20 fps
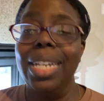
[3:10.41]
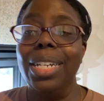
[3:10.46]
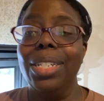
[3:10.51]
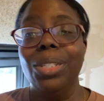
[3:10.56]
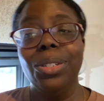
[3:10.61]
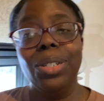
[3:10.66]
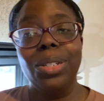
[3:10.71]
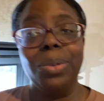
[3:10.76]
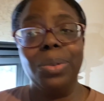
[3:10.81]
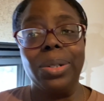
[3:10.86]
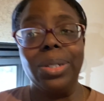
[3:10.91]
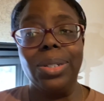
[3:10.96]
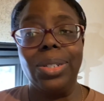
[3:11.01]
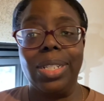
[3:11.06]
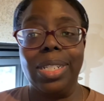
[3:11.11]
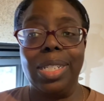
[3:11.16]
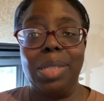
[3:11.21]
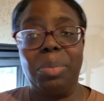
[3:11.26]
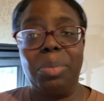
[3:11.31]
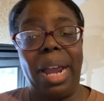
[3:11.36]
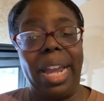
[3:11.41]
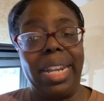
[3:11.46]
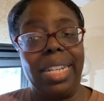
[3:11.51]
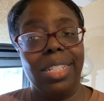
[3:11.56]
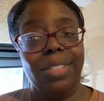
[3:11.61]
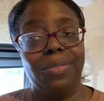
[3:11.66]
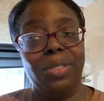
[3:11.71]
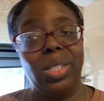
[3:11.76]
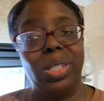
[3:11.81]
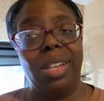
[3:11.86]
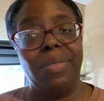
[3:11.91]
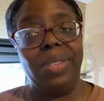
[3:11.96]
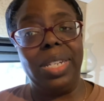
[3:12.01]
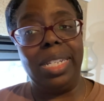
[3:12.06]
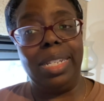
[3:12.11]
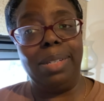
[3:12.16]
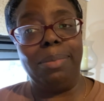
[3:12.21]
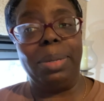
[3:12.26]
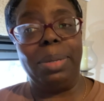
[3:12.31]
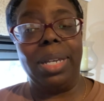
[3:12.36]
you can order just the brackets for
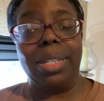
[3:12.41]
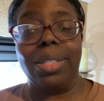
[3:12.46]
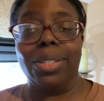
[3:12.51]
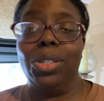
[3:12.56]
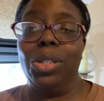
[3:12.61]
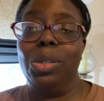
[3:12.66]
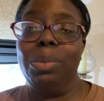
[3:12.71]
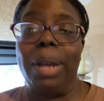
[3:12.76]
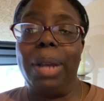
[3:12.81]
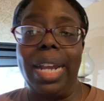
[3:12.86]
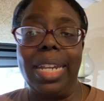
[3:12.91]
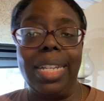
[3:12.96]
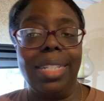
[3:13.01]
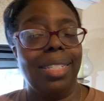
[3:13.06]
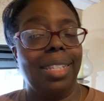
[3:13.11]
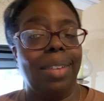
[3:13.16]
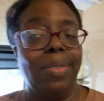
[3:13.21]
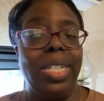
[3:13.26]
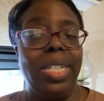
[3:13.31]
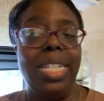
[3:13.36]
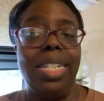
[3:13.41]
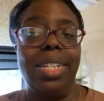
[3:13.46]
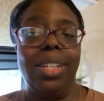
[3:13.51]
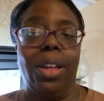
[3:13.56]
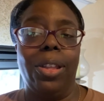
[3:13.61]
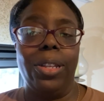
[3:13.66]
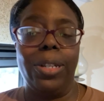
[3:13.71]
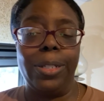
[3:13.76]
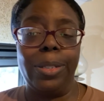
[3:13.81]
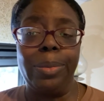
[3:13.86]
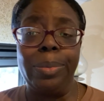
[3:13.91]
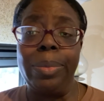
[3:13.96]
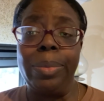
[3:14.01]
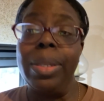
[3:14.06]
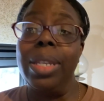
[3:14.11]
seventeen bucks. Two brackets, seventeen dollars.